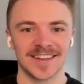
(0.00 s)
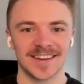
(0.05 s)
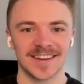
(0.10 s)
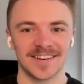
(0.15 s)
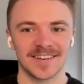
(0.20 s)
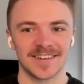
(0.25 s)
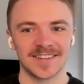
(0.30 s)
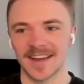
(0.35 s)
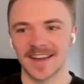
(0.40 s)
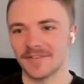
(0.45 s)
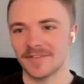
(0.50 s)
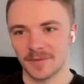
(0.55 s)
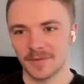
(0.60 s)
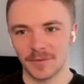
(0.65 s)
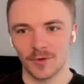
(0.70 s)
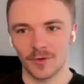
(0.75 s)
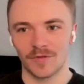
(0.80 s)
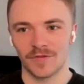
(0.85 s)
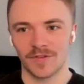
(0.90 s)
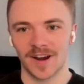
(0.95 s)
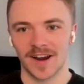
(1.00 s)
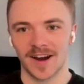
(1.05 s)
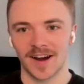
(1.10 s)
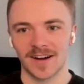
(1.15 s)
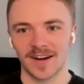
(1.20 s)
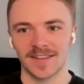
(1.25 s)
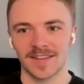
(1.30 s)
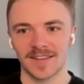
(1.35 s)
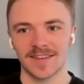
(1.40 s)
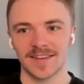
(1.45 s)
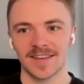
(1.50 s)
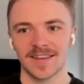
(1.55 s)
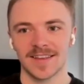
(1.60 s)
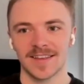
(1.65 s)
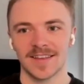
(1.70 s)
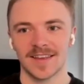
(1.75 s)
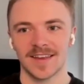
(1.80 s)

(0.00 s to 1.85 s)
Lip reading: is here because I'm from Northern Ireland.